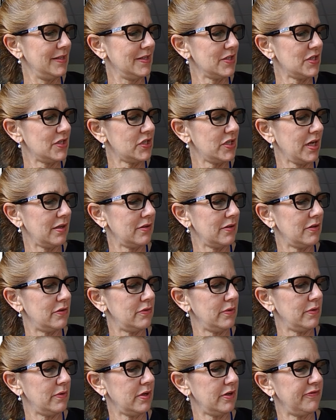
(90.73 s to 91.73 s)
shadow
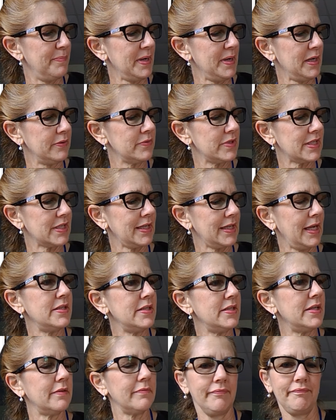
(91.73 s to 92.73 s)
of Mount
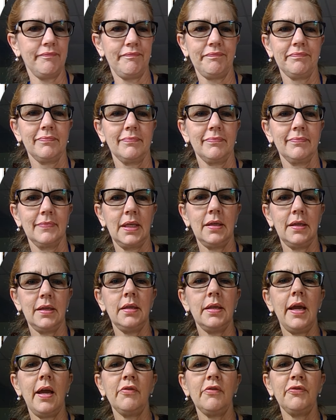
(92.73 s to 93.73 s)
Kenya
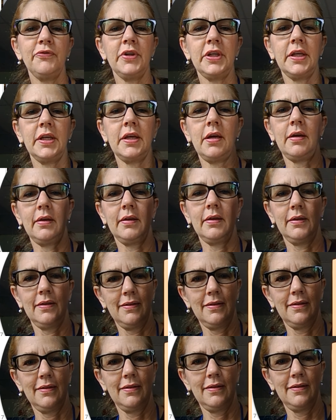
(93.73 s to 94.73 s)
in Africa.
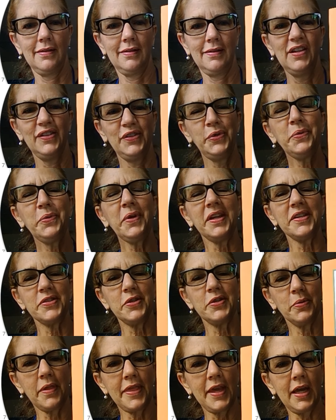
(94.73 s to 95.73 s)
You guys know
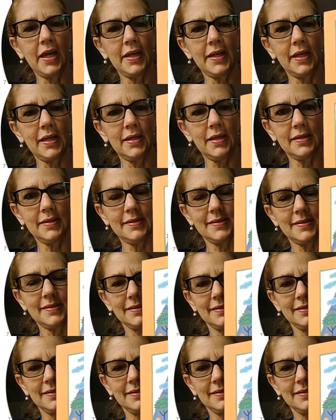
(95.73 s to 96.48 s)
where that is.